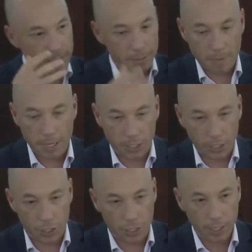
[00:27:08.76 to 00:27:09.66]
this
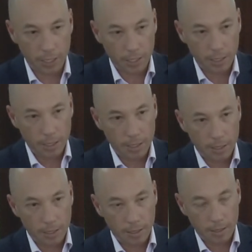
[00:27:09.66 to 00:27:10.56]
message
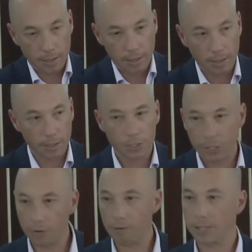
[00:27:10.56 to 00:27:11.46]

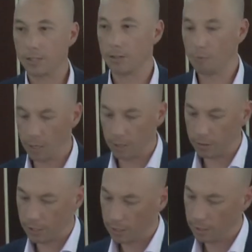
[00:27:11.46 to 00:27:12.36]
to the rest of the
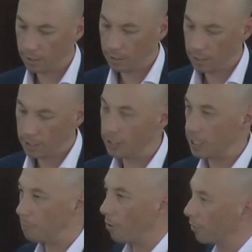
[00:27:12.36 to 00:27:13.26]
world, to
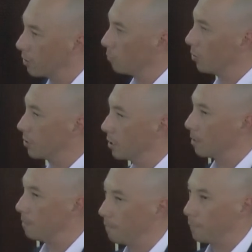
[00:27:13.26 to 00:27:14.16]
this broken world, to
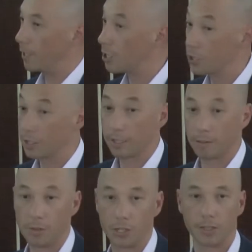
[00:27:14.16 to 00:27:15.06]
finish the
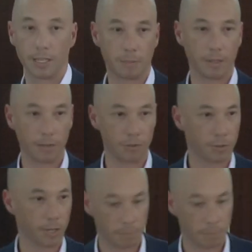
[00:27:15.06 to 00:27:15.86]
commission that's been given to us